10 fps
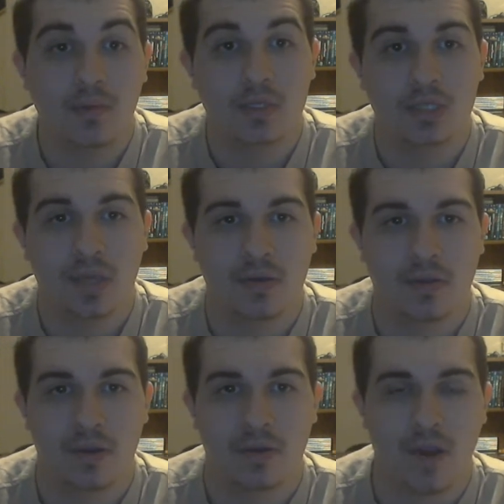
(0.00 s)
with each other.
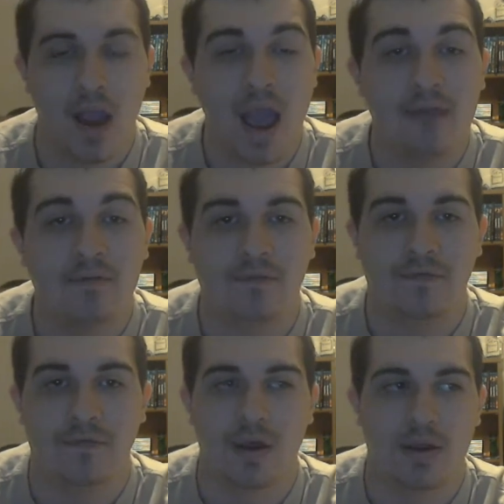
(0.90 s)
They're having
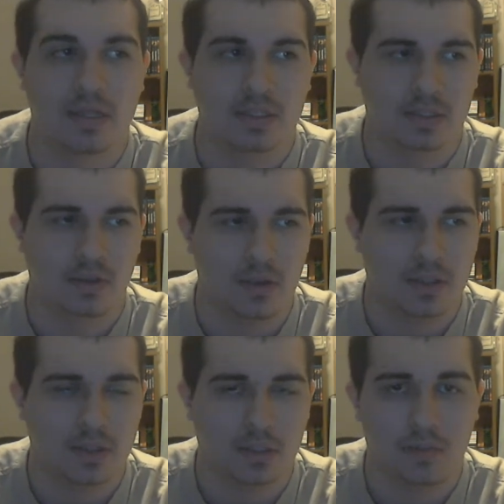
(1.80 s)
fun. It's a
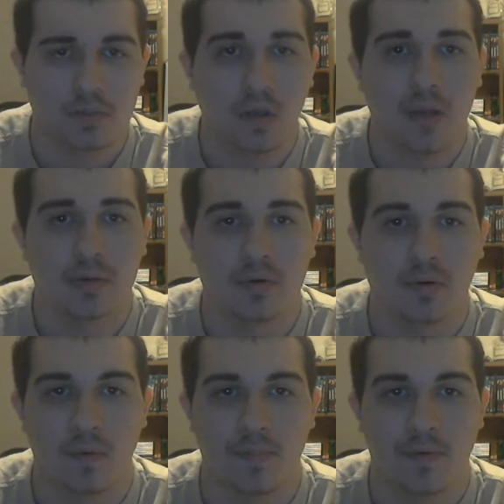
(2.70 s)
solid
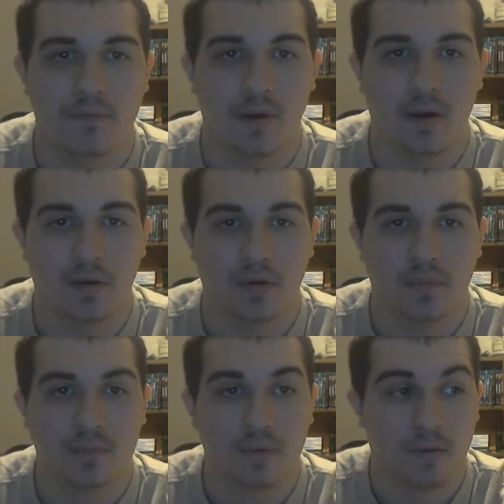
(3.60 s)
group of,
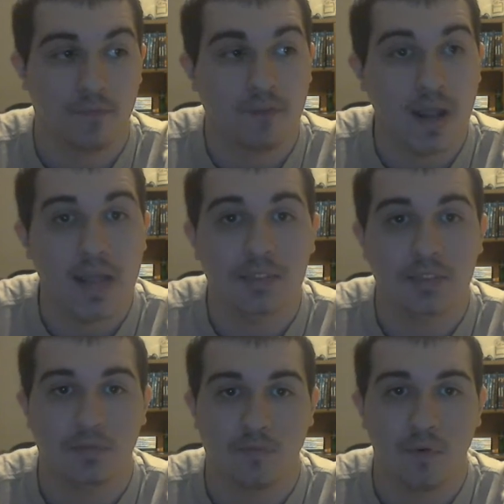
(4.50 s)
you know,
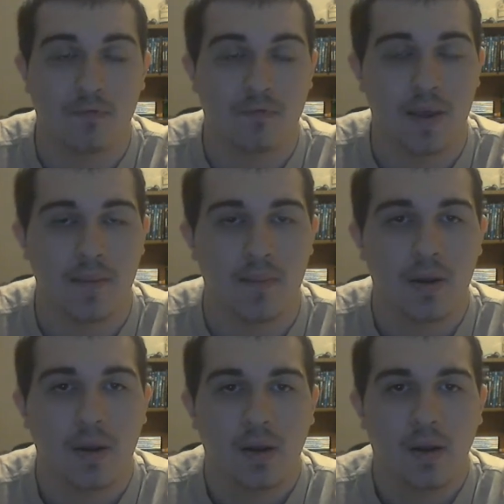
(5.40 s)
friends, four of them.
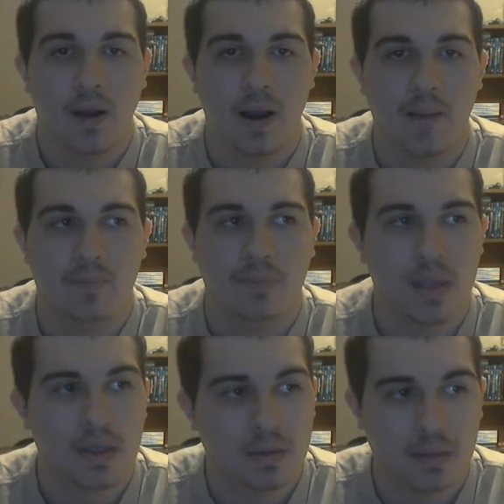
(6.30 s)
And
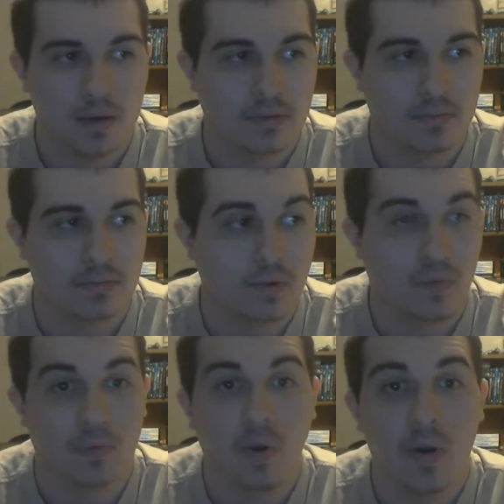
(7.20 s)
they're, you
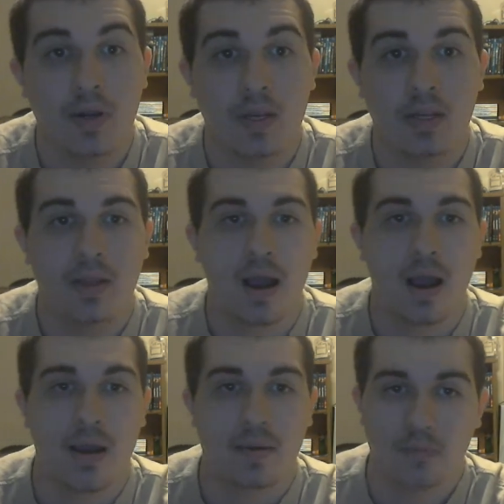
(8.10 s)
know, learning
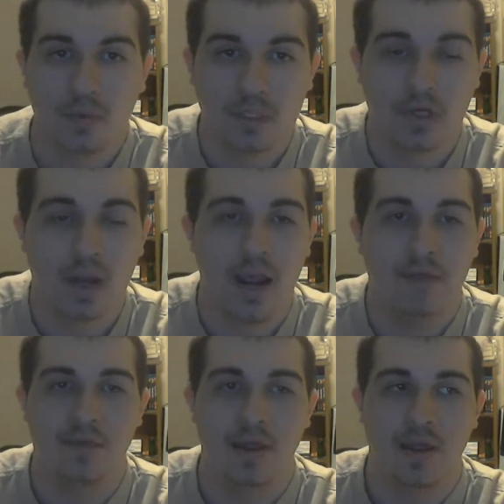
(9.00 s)

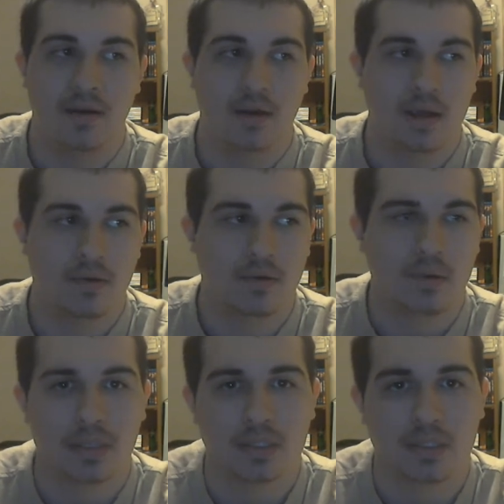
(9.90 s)
witchcraft and
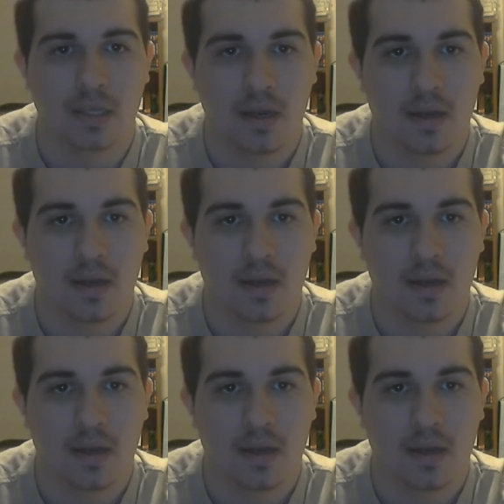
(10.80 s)
doing these